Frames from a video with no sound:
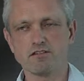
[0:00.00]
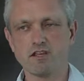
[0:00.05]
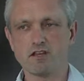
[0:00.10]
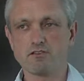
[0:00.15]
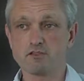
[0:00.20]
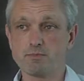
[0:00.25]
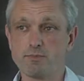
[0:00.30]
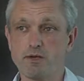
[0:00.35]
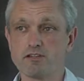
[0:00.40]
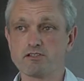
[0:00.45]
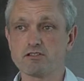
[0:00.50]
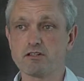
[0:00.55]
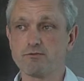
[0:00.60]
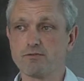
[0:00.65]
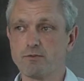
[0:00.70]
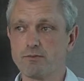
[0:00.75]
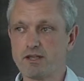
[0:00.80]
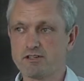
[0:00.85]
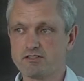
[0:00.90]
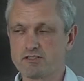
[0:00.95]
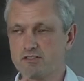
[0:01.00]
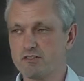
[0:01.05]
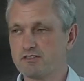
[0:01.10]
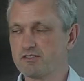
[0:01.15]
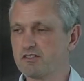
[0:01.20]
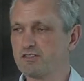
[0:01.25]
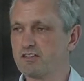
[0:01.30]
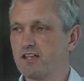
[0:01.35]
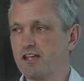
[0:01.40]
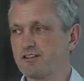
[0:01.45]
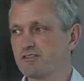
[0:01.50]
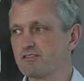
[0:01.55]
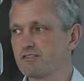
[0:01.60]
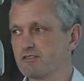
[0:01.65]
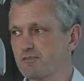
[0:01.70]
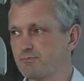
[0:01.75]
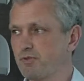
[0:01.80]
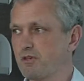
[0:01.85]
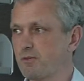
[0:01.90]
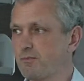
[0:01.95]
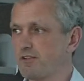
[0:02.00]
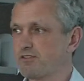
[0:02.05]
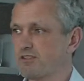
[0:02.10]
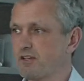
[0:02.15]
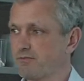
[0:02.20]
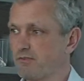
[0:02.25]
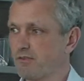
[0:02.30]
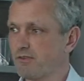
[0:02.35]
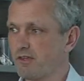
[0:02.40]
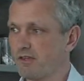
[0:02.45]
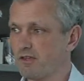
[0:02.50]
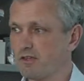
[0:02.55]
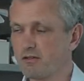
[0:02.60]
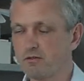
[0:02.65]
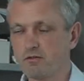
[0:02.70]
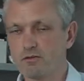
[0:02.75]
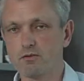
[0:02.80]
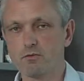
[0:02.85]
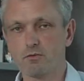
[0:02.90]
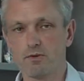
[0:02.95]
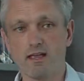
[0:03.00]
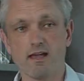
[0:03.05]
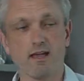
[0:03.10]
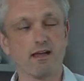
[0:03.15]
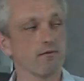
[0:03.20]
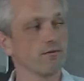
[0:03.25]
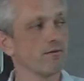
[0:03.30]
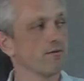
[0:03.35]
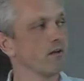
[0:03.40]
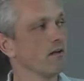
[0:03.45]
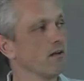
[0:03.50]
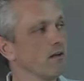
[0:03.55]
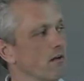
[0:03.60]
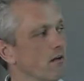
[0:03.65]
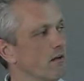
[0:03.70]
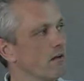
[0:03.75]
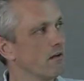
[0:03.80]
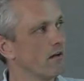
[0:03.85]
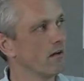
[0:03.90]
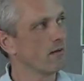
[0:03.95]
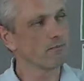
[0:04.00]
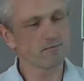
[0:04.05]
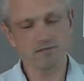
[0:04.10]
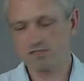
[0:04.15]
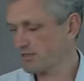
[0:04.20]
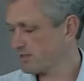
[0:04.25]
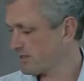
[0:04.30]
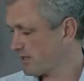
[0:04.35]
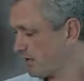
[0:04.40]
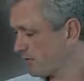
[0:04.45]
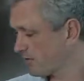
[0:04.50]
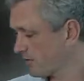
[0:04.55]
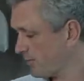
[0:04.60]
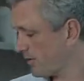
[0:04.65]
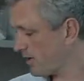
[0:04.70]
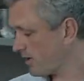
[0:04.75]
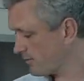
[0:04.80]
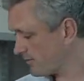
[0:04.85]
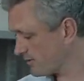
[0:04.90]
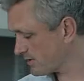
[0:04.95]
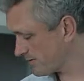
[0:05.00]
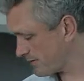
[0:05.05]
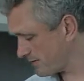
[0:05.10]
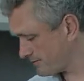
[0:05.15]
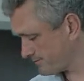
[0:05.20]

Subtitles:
geospatial information that's attached to pretty much everything that we have. So there's a whole department of